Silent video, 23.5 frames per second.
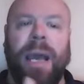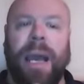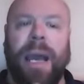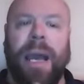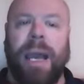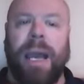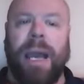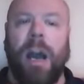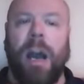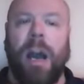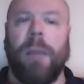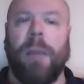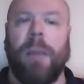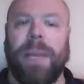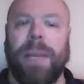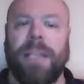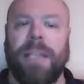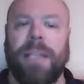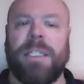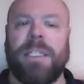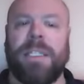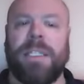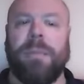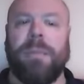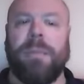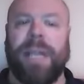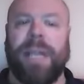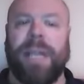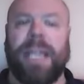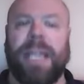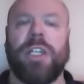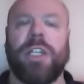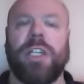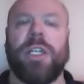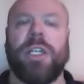uh, up into
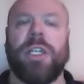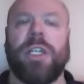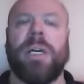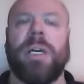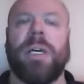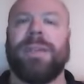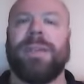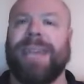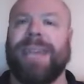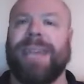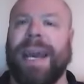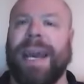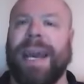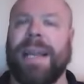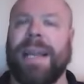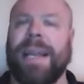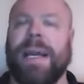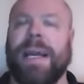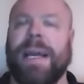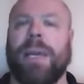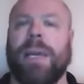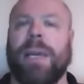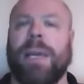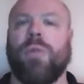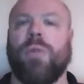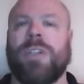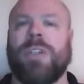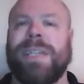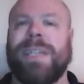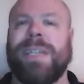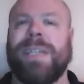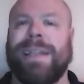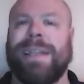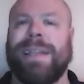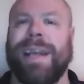Malaysia, Thailand, we're
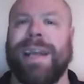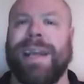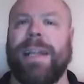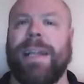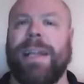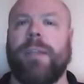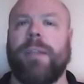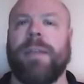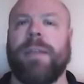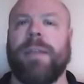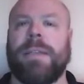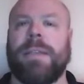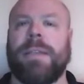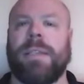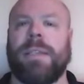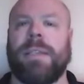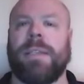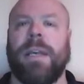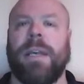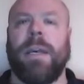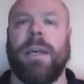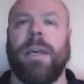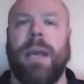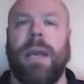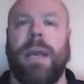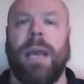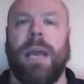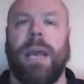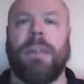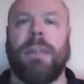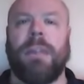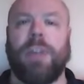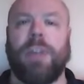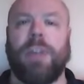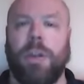seeing increased uh,
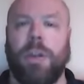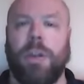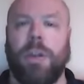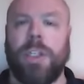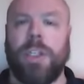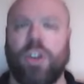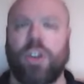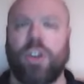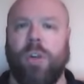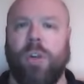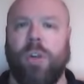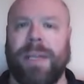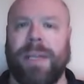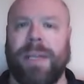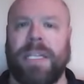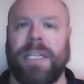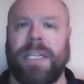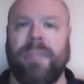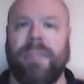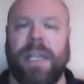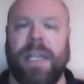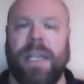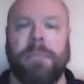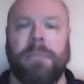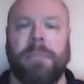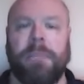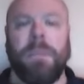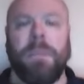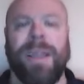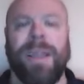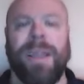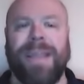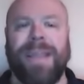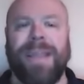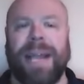thunderstorm activity.
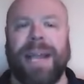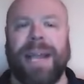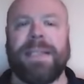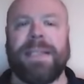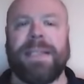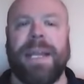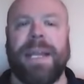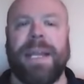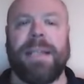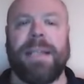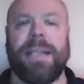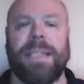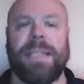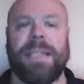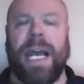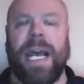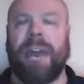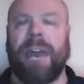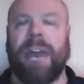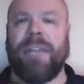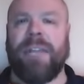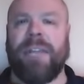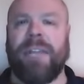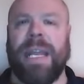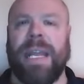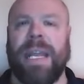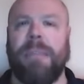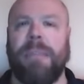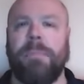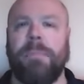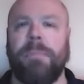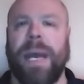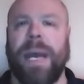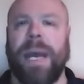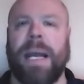That tends to have an
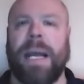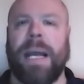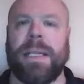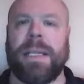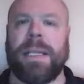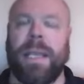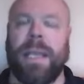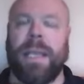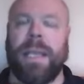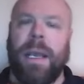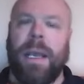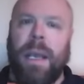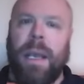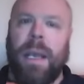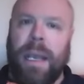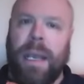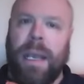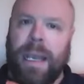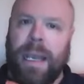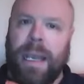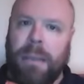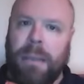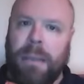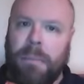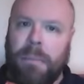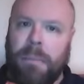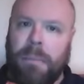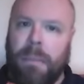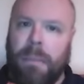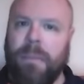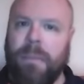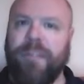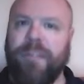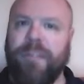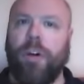impact um,
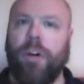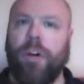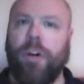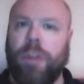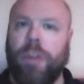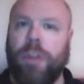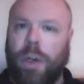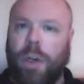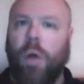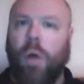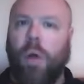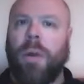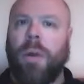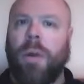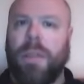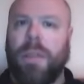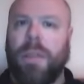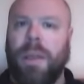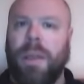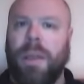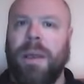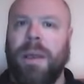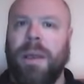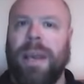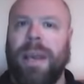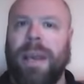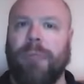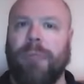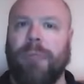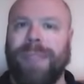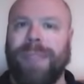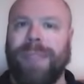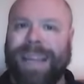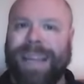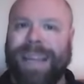further north.
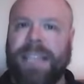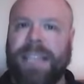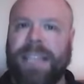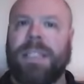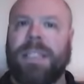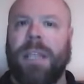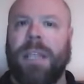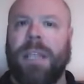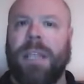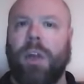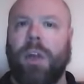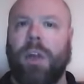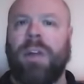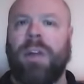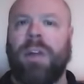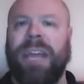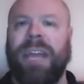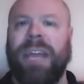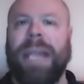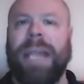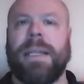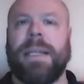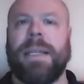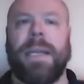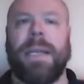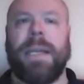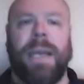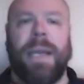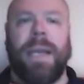It releases a lot of heat,